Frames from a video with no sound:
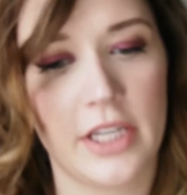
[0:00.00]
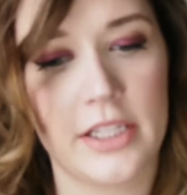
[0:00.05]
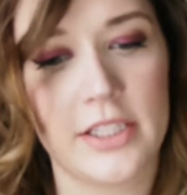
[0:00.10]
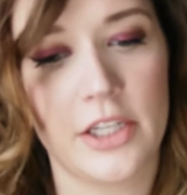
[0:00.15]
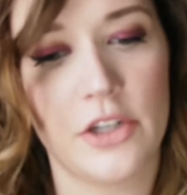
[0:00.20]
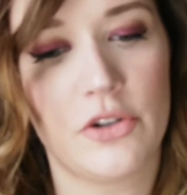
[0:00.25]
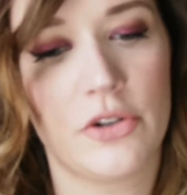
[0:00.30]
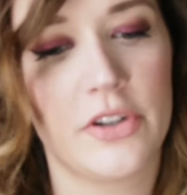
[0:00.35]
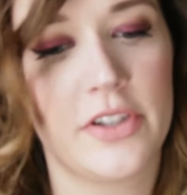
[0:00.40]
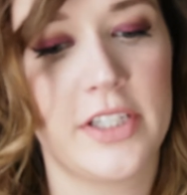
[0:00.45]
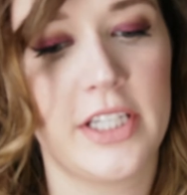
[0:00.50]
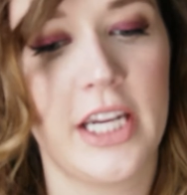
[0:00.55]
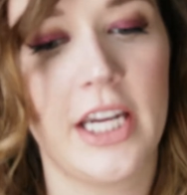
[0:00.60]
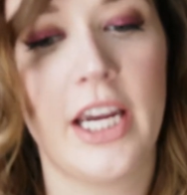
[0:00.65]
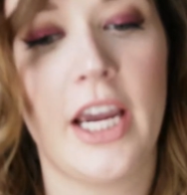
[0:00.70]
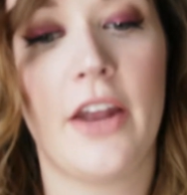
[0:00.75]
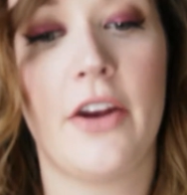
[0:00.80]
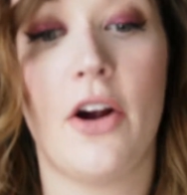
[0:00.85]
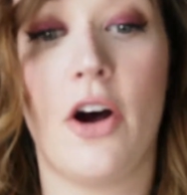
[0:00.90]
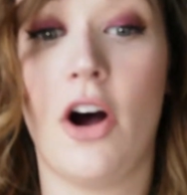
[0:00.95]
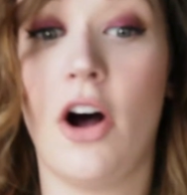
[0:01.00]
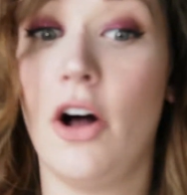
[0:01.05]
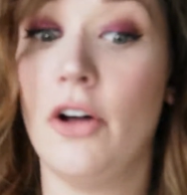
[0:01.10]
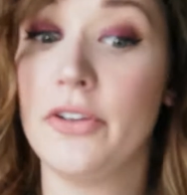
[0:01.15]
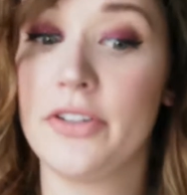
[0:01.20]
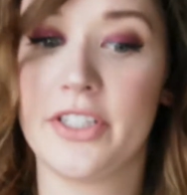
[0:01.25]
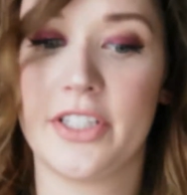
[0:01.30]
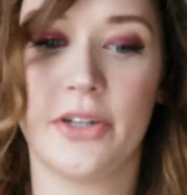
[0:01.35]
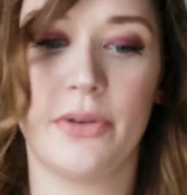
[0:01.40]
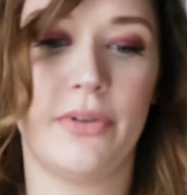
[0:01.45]
so that's interesting. And
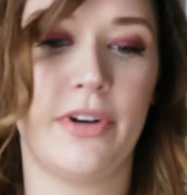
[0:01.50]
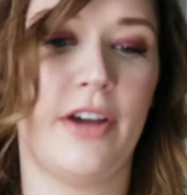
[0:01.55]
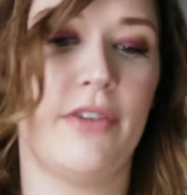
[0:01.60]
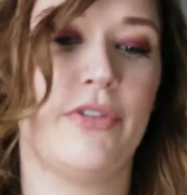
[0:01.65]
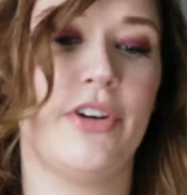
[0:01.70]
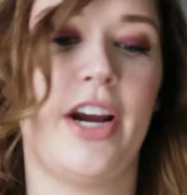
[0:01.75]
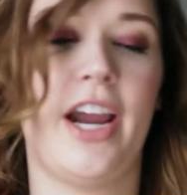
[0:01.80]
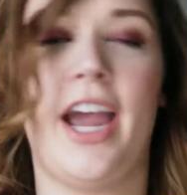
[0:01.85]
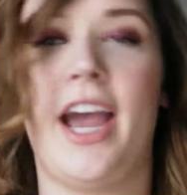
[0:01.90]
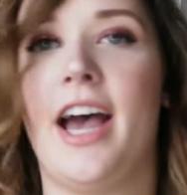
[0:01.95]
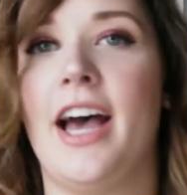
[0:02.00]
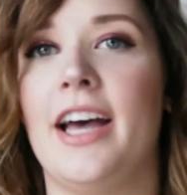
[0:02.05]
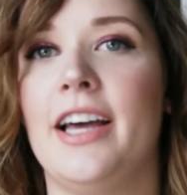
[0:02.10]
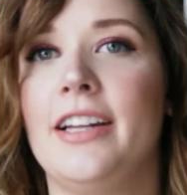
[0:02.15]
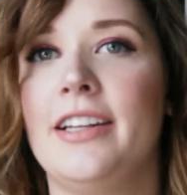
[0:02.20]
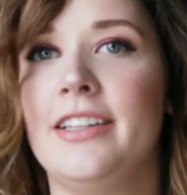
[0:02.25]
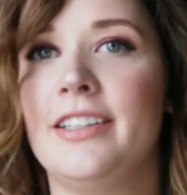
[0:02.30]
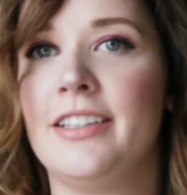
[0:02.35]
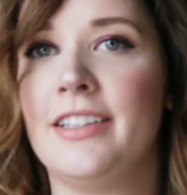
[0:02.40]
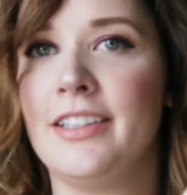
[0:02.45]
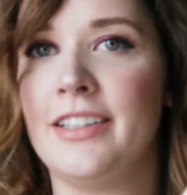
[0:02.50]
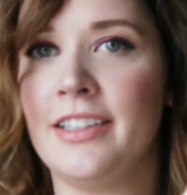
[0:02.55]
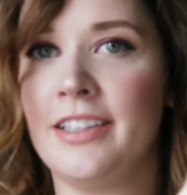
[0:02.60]
also never had